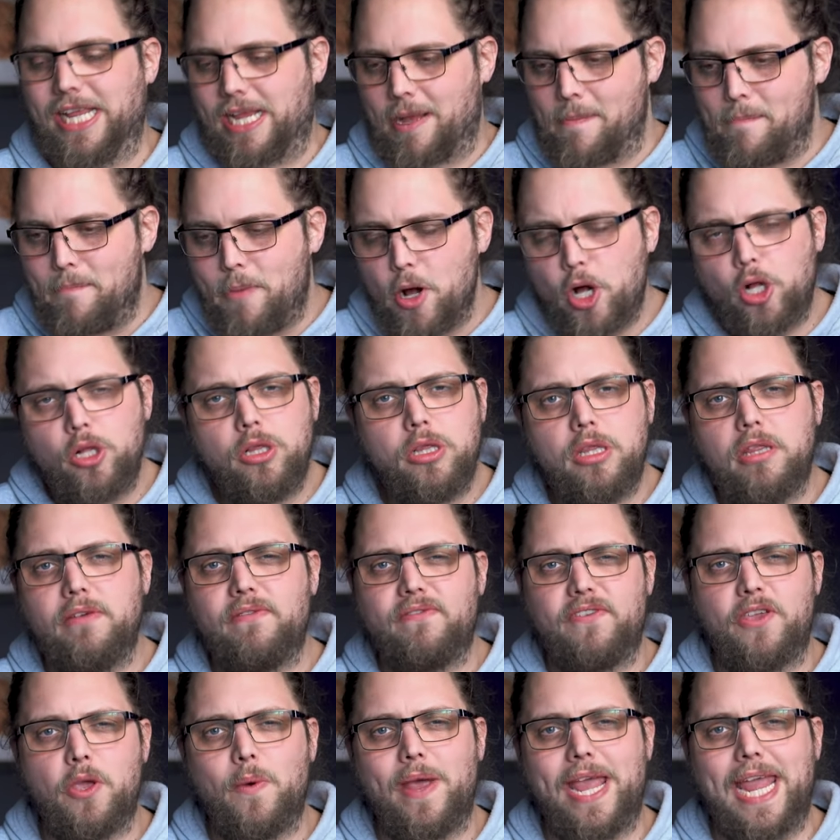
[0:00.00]
It can pull the
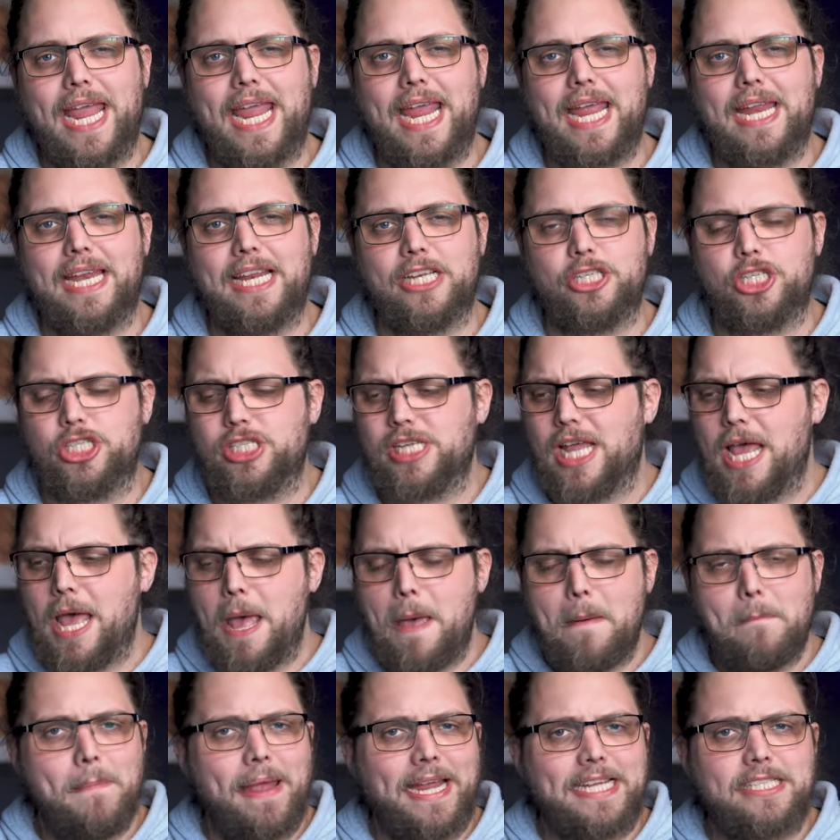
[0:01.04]
viewer in. It just
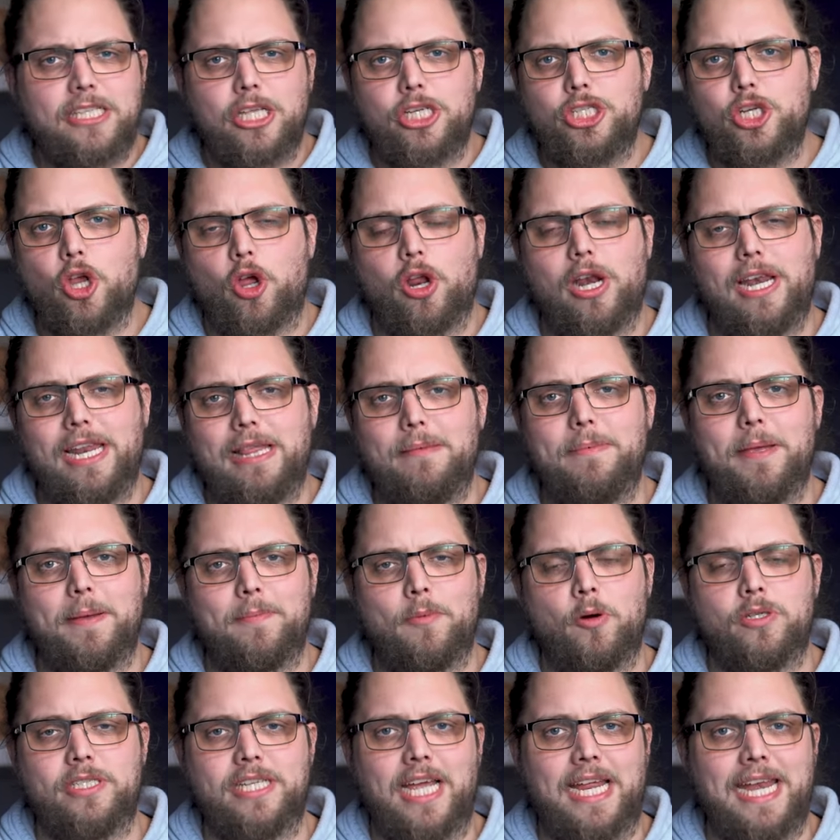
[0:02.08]
makes the shot a little bit
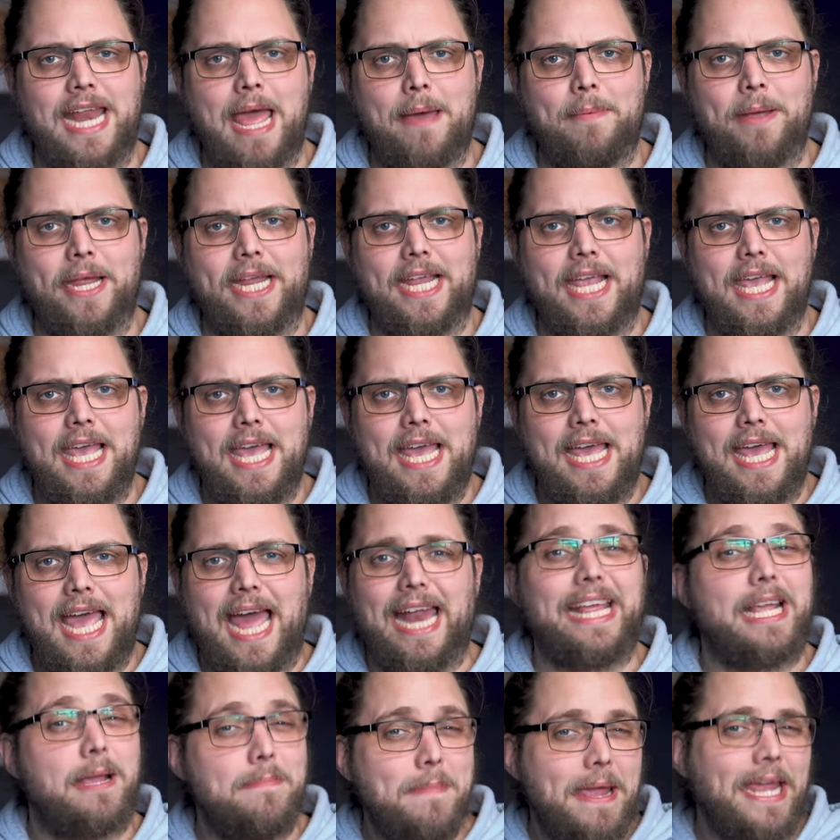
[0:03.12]
more dynamic,
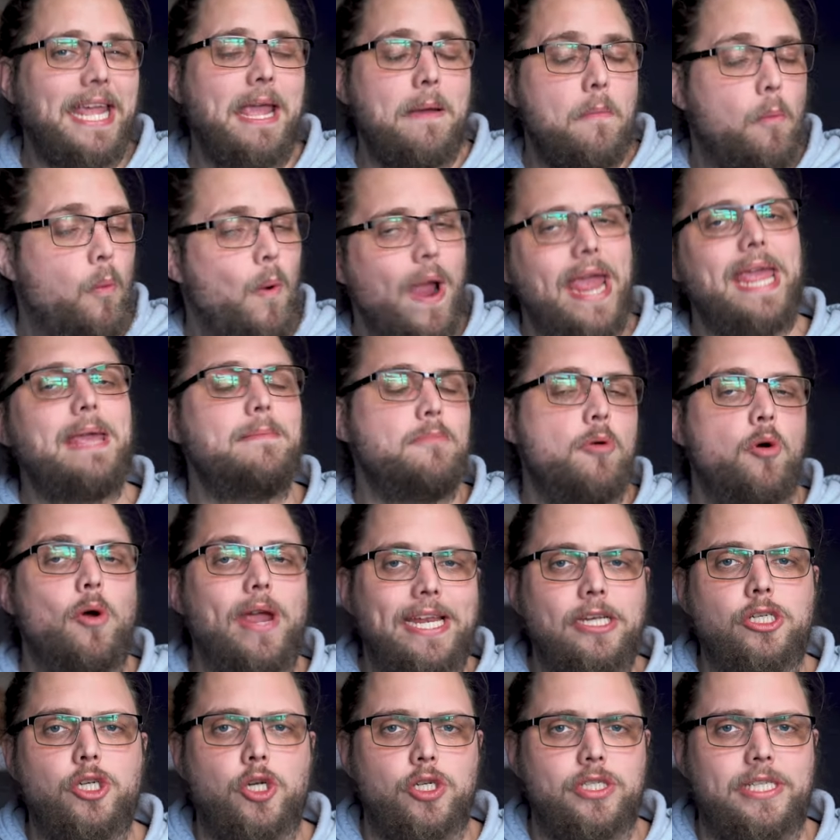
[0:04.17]
and it can make it way more
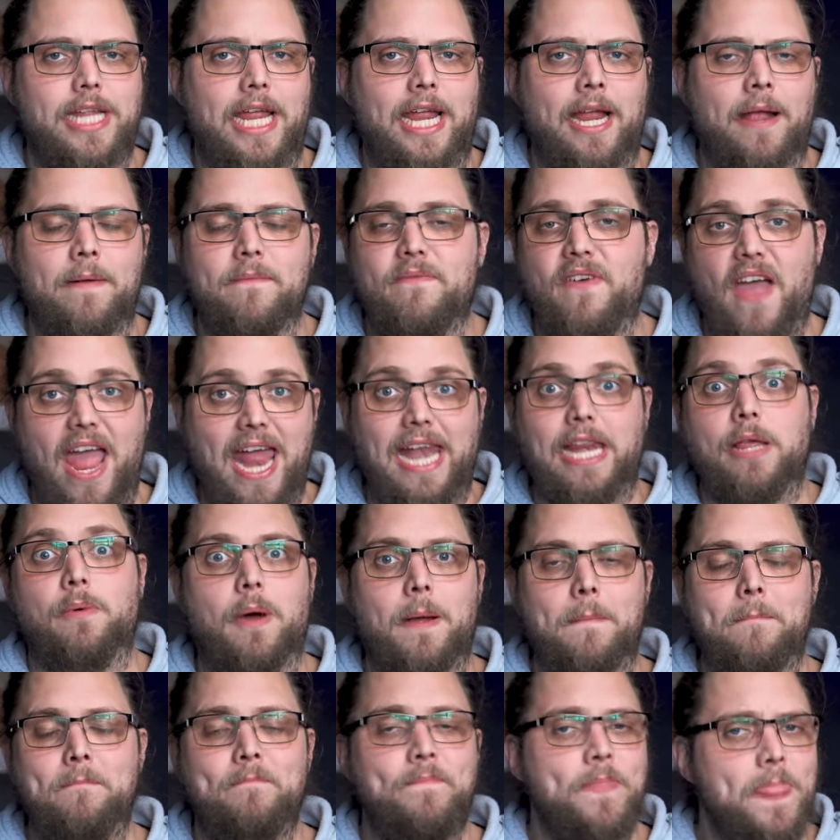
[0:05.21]
interesting for
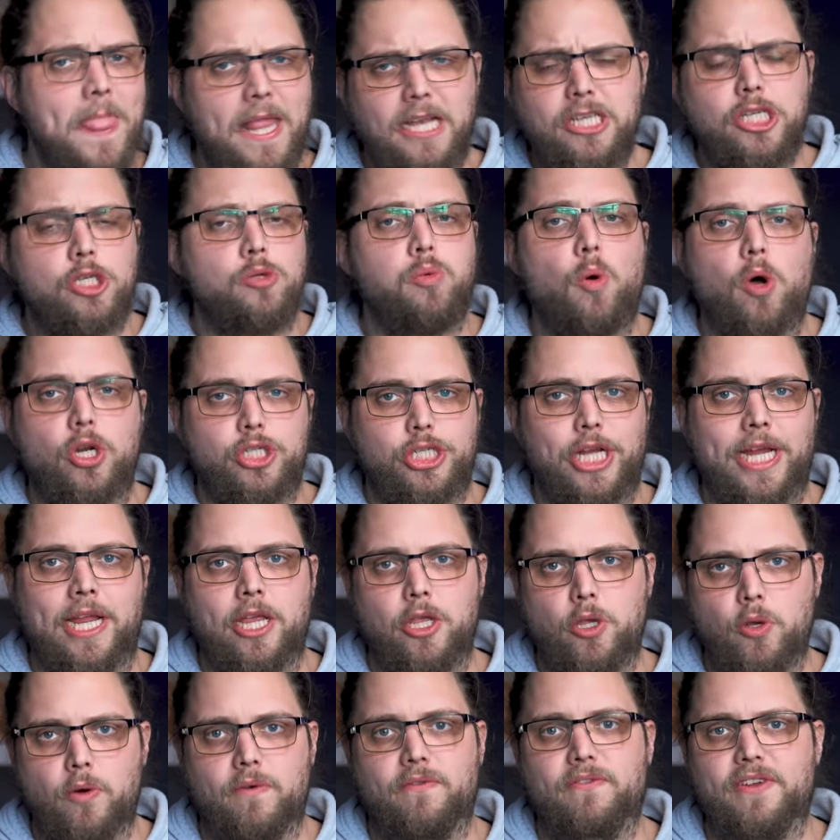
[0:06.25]
anyone just watching
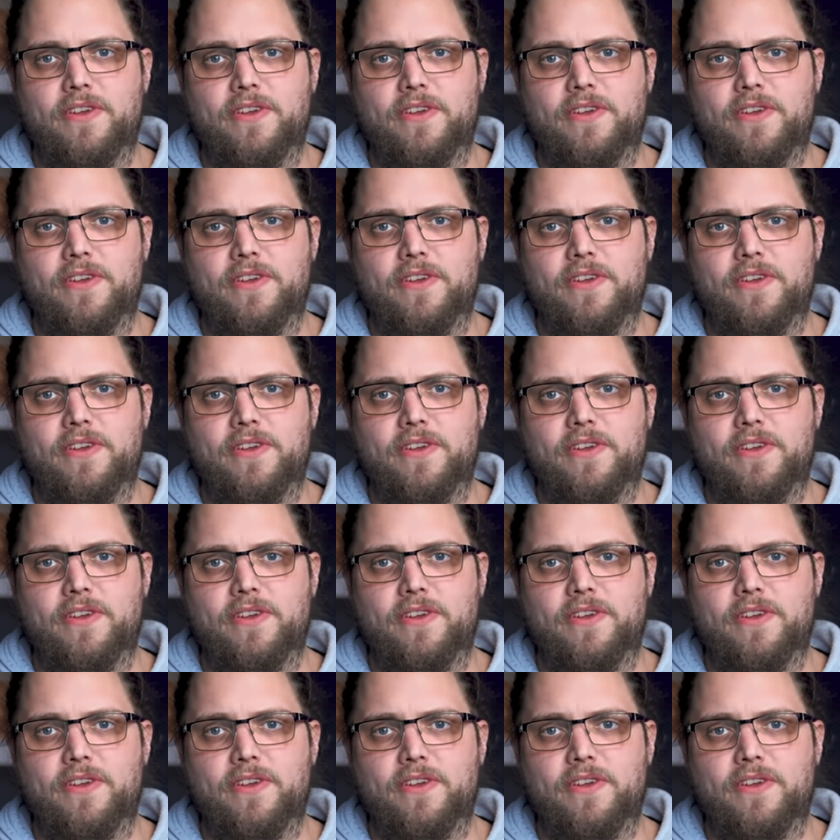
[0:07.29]
your